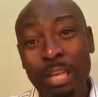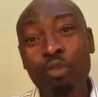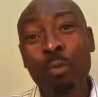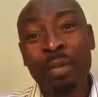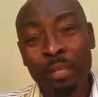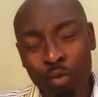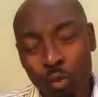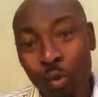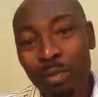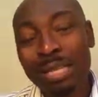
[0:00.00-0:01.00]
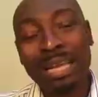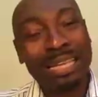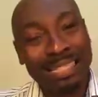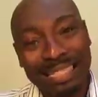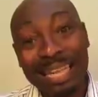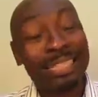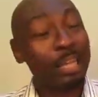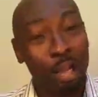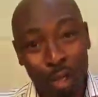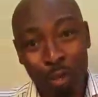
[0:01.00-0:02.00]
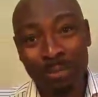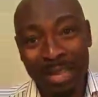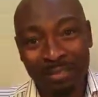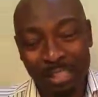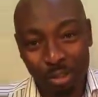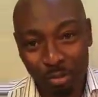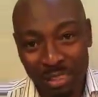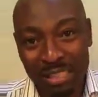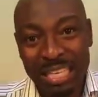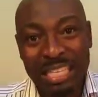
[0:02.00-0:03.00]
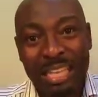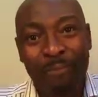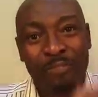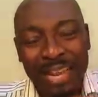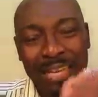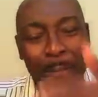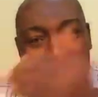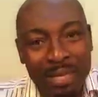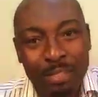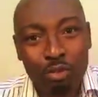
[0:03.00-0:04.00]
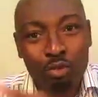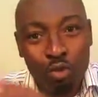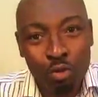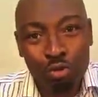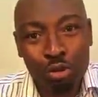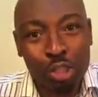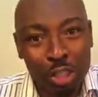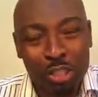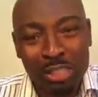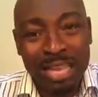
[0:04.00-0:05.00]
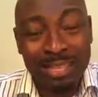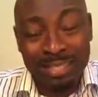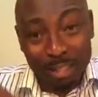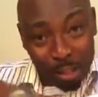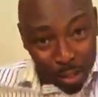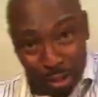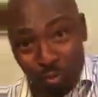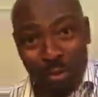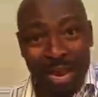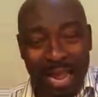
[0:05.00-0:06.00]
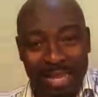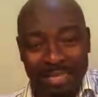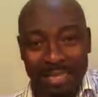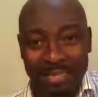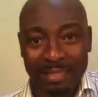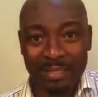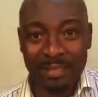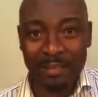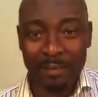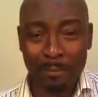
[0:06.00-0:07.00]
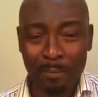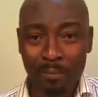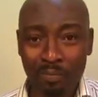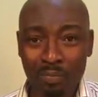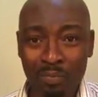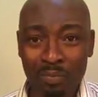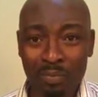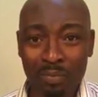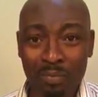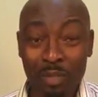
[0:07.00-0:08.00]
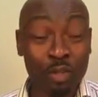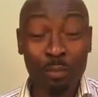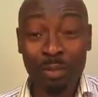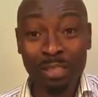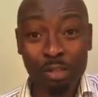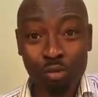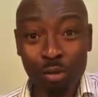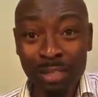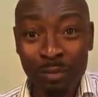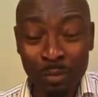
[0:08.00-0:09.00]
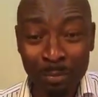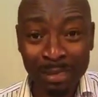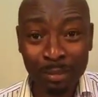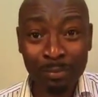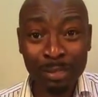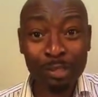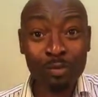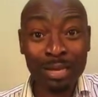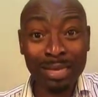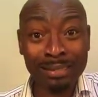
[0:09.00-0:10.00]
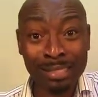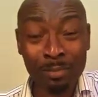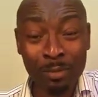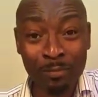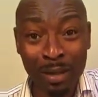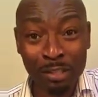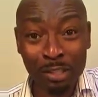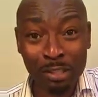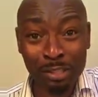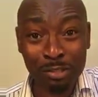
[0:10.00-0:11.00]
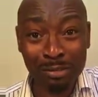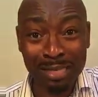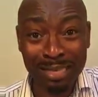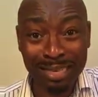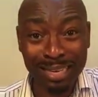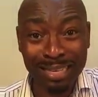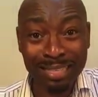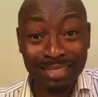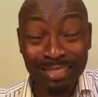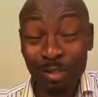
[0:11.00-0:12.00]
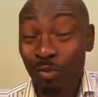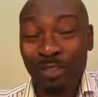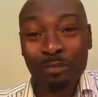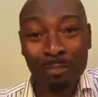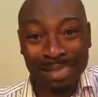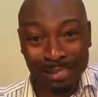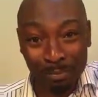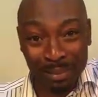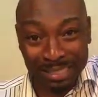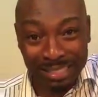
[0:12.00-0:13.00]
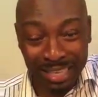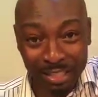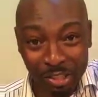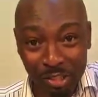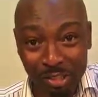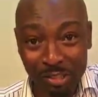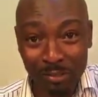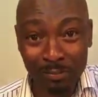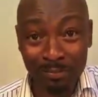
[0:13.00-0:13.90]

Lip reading: you begin to wonder, is it that the club down the street is a finer place to go to church than the church where I attend? Somebody struggling with masturbation will enter some of our churches today. You will even masturbate inside the church,